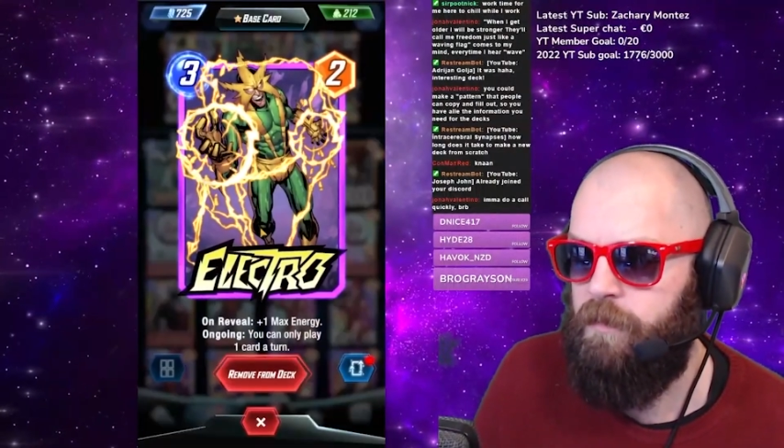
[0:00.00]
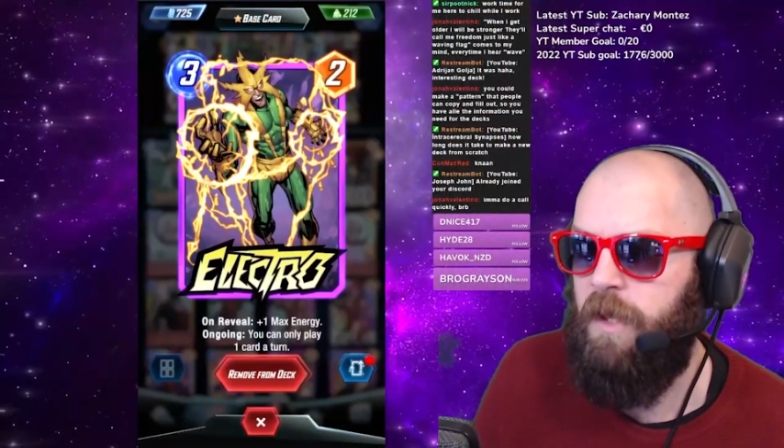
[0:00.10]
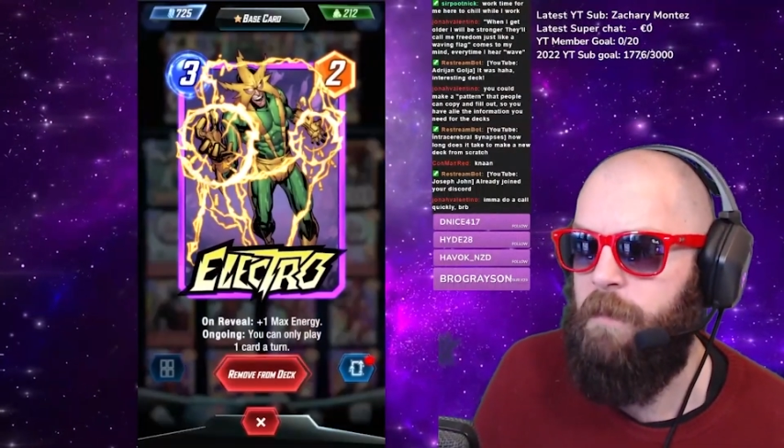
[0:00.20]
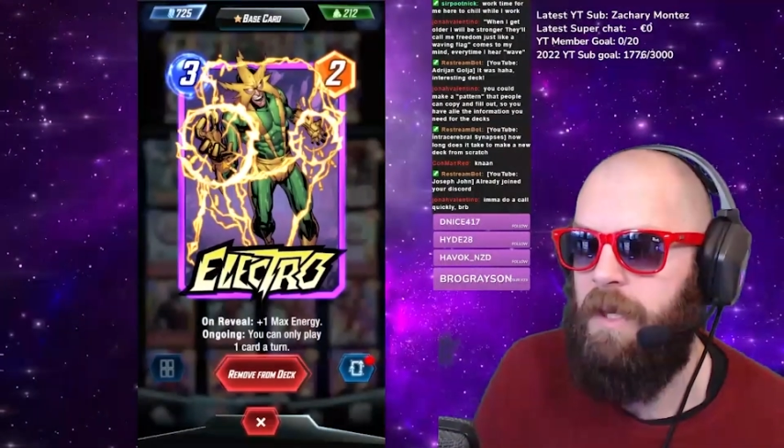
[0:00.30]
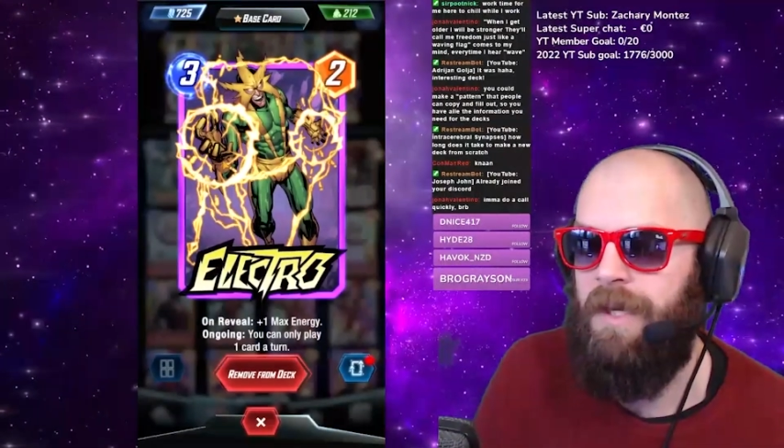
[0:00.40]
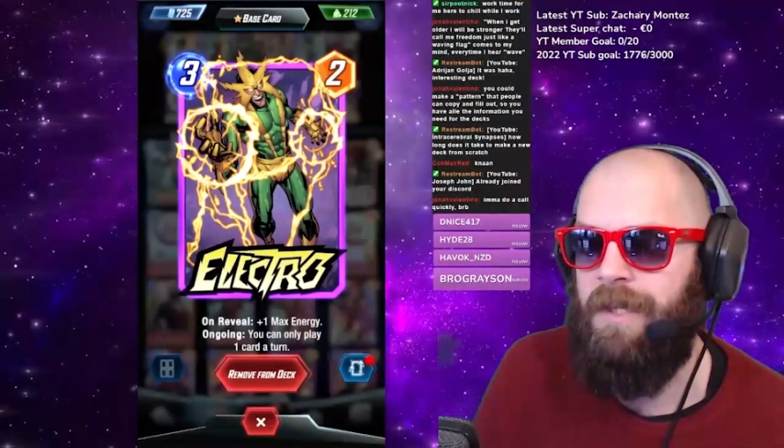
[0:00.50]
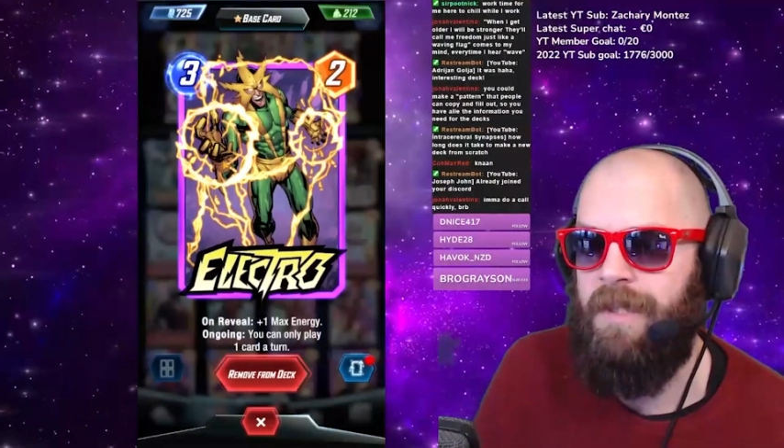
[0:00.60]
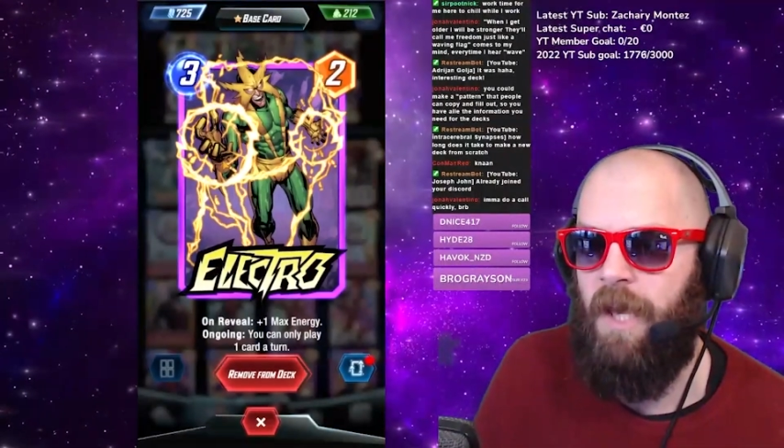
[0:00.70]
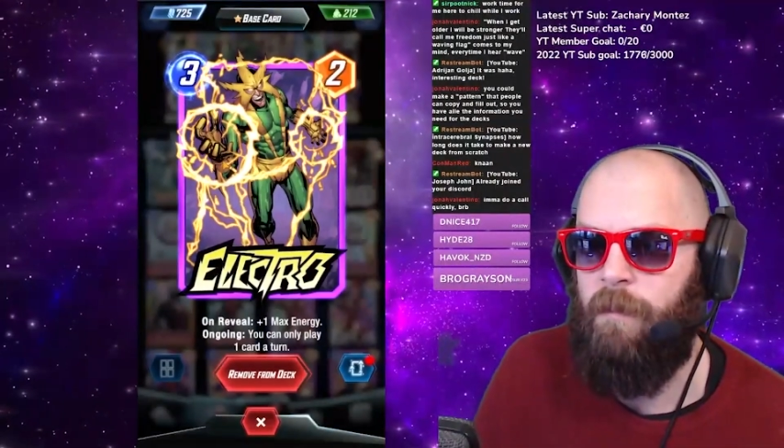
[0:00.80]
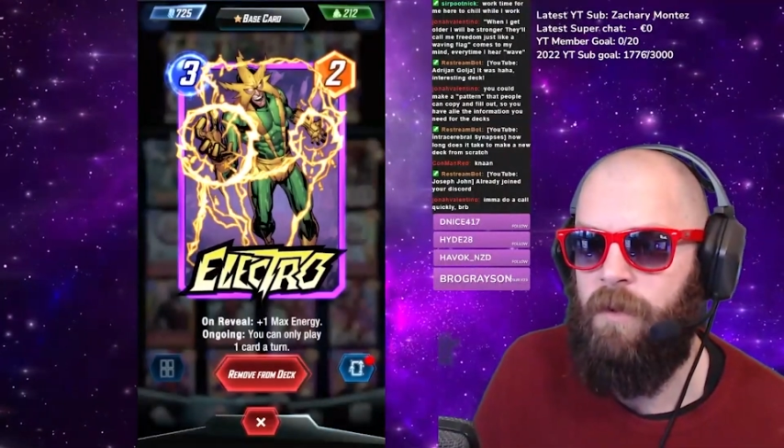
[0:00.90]
the ability to
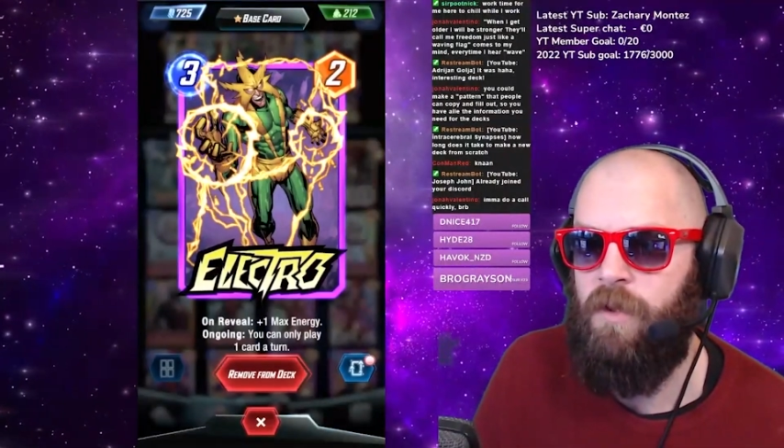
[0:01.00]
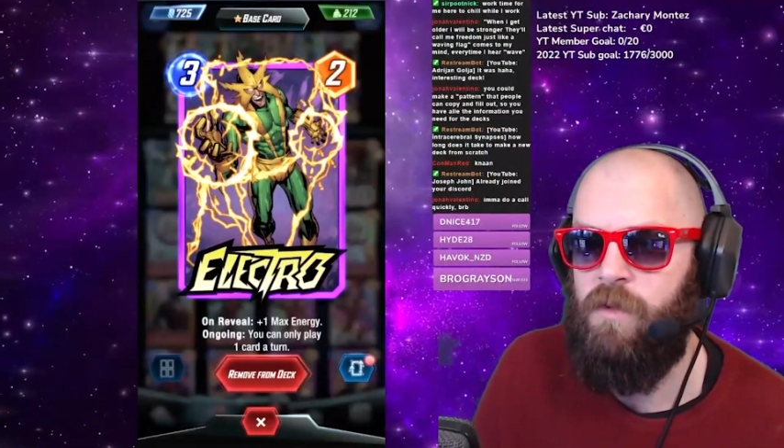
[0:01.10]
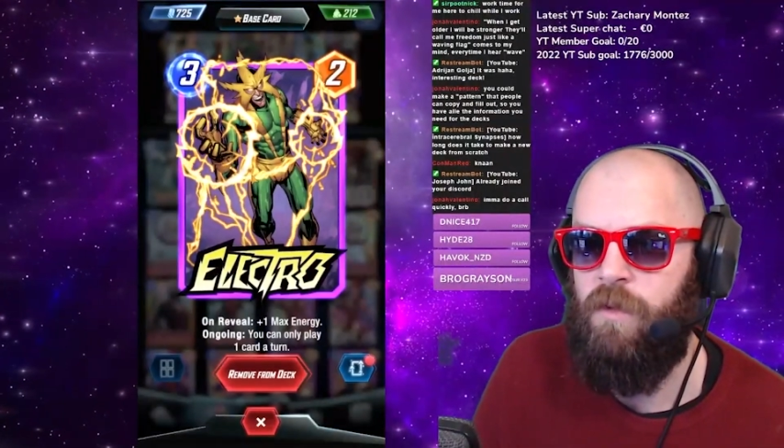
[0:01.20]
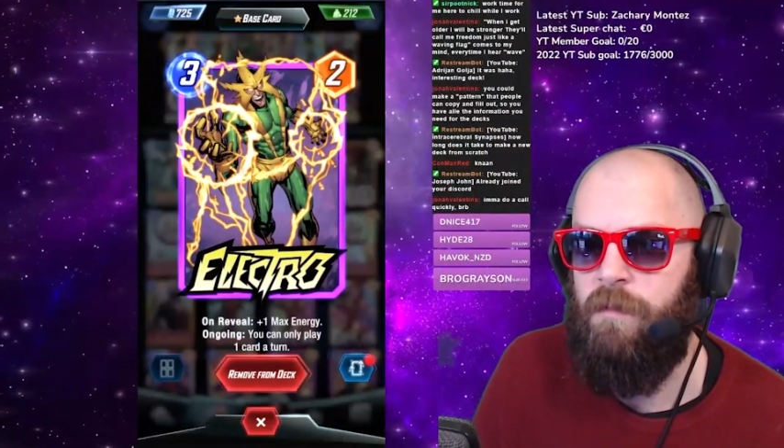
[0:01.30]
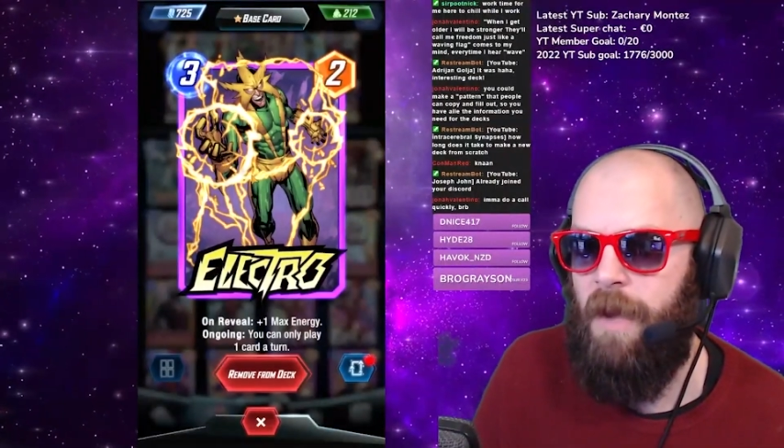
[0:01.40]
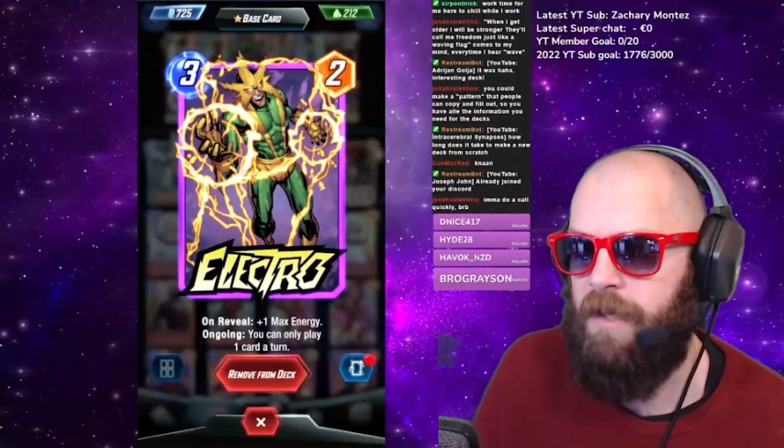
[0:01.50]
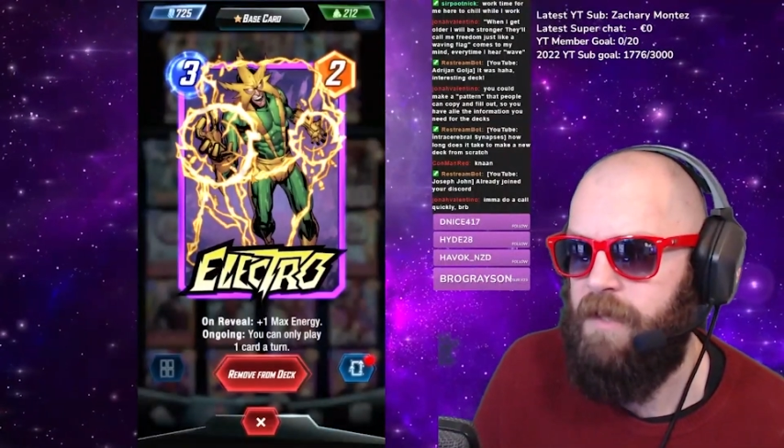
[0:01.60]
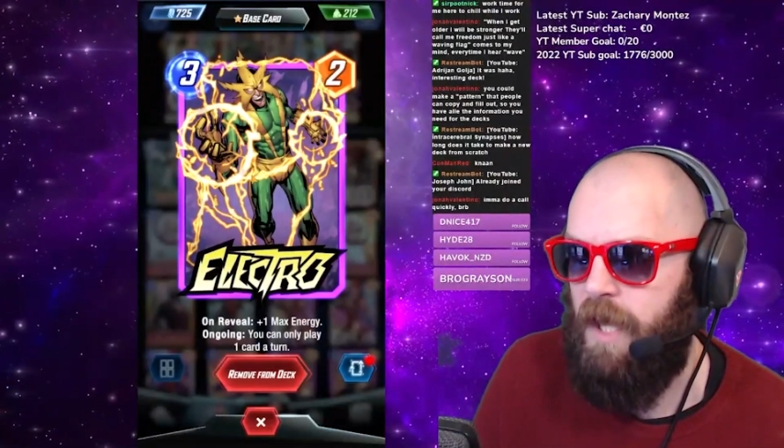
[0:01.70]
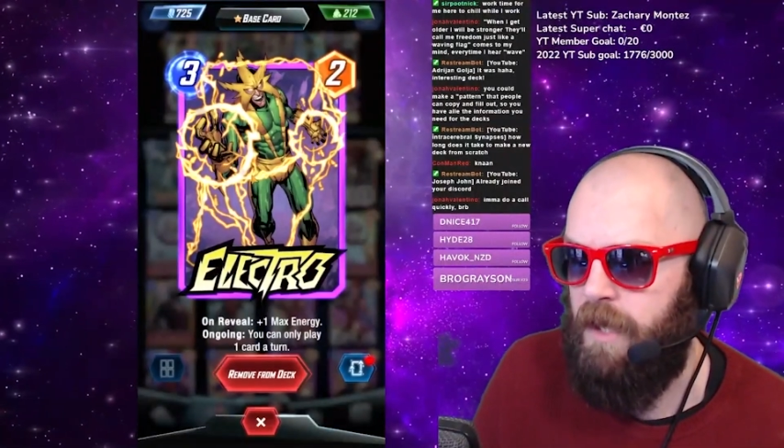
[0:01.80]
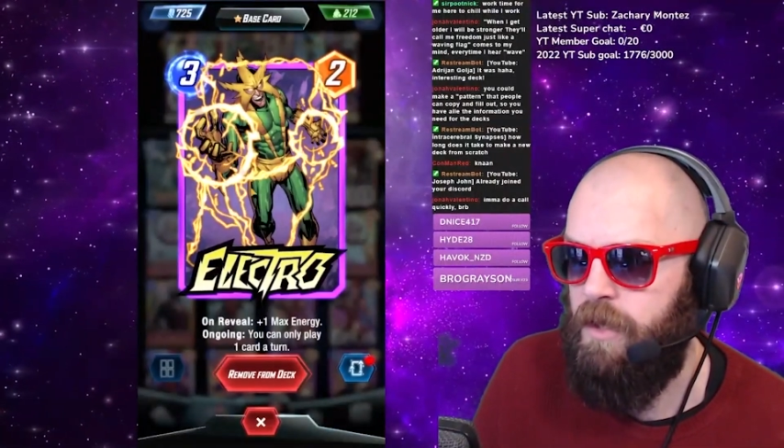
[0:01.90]
get plus one max
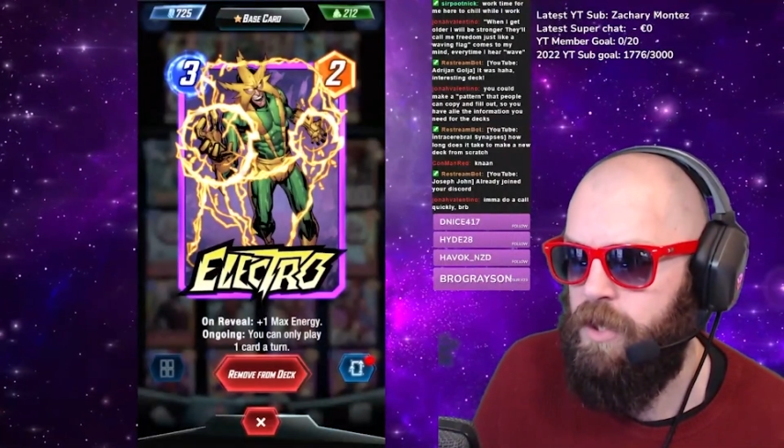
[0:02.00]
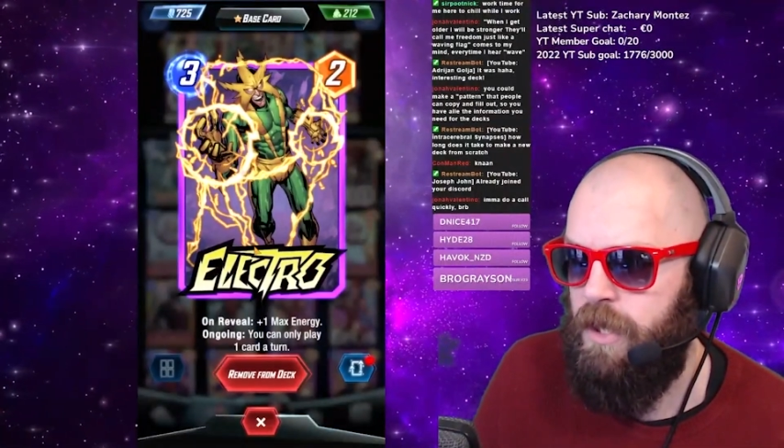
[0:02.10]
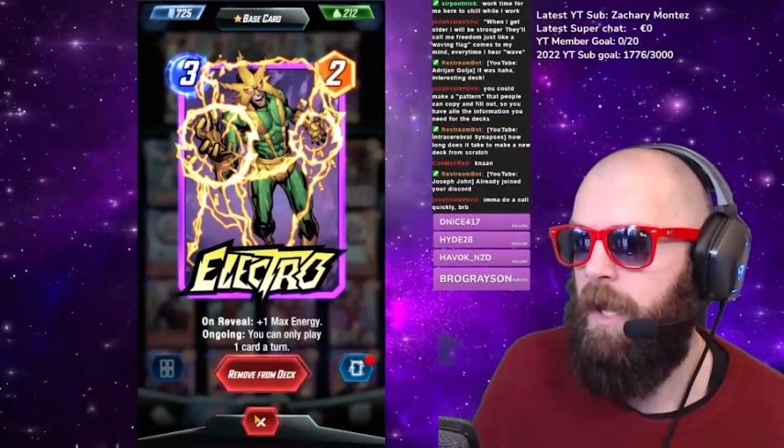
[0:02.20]
energy.